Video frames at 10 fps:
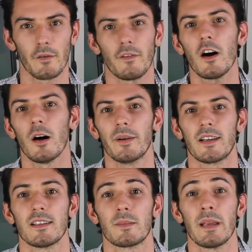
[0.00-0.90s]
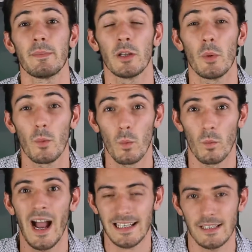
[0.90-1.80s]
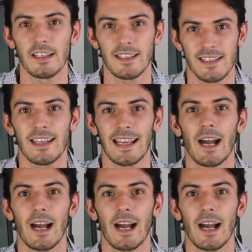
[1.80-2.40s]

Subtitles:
far, because people who are actively seeking